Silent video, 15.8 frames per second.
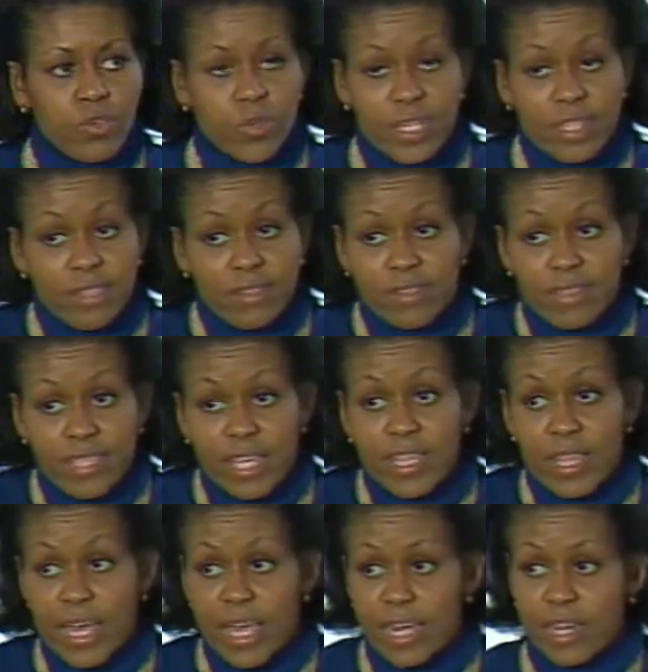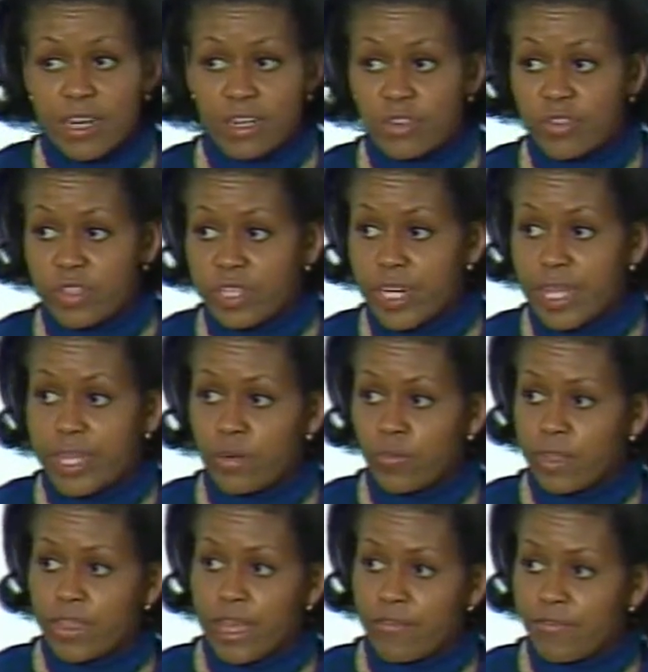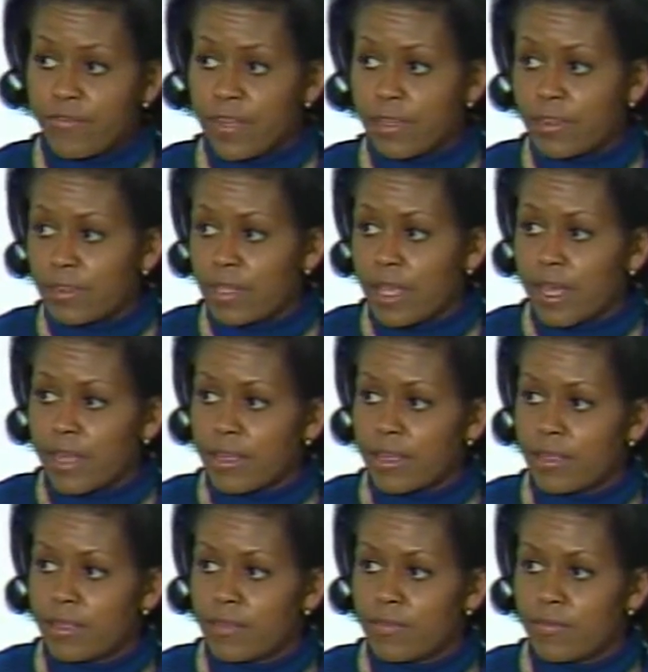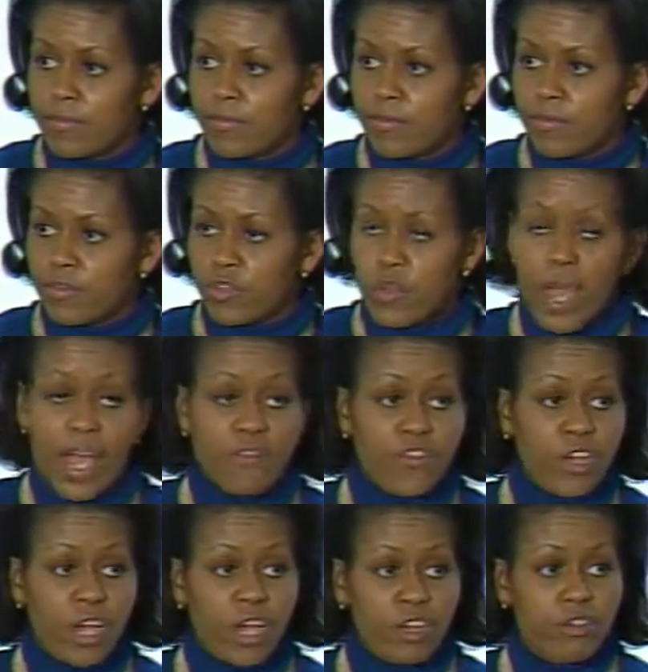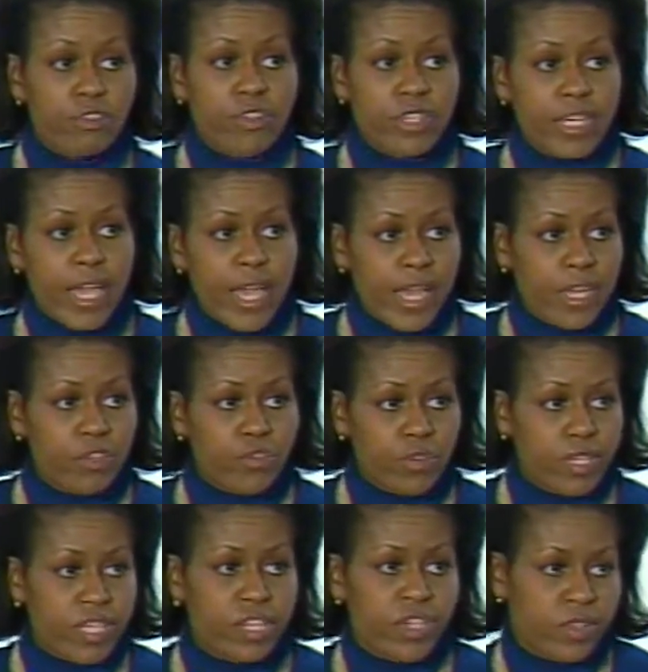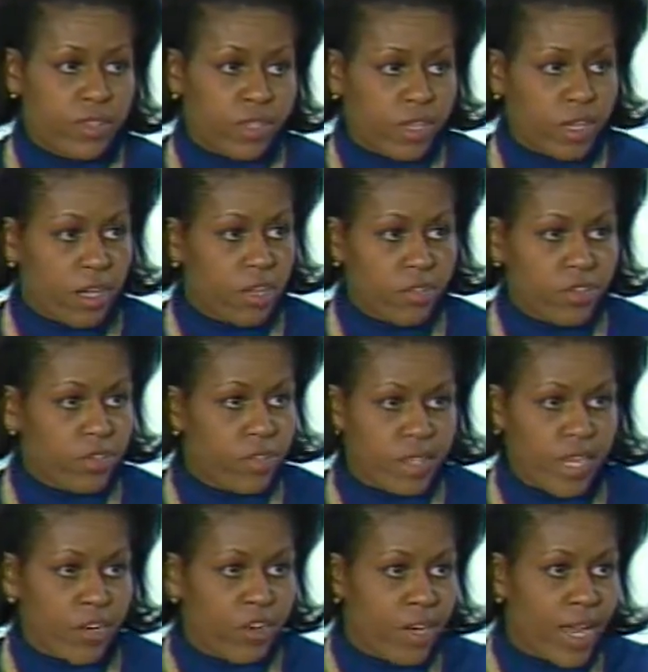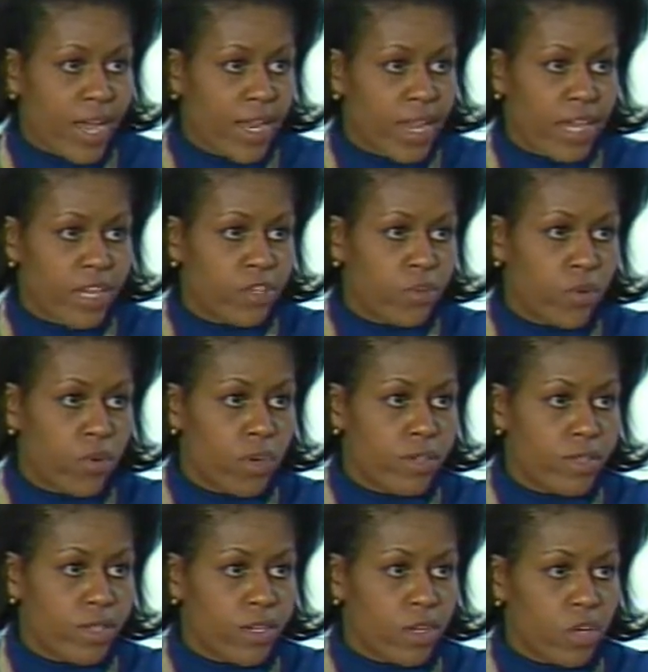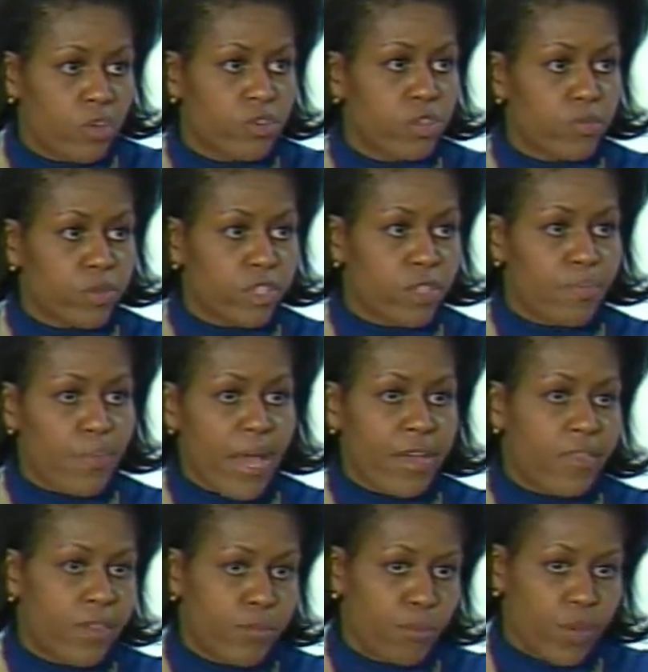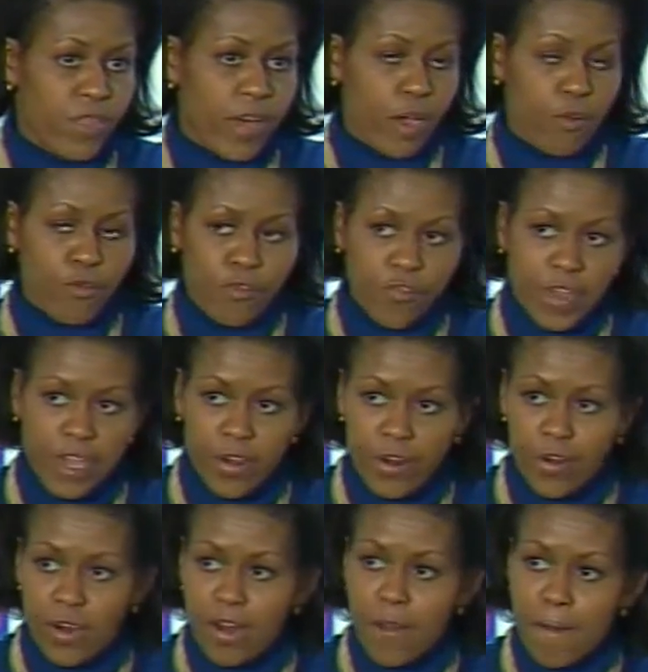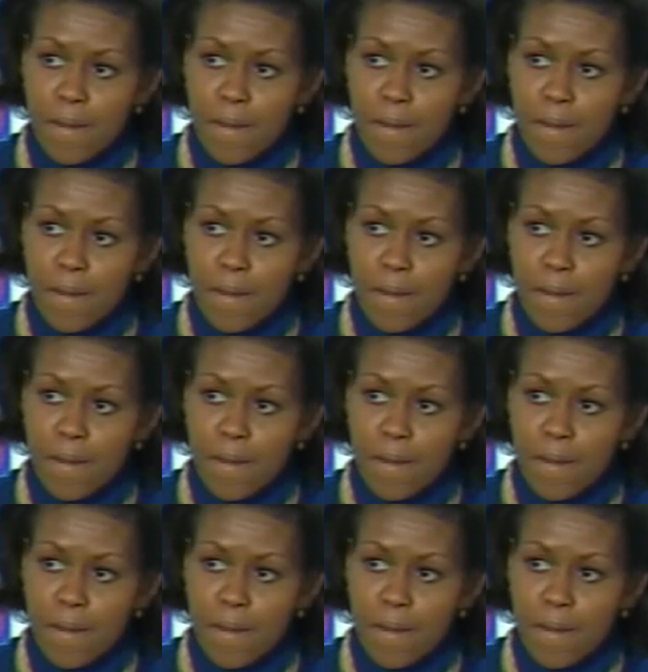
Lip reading: you get to see that and understand what that feels like. You have to understand traditions and cultures that are not like yours and learn to respect them without fear.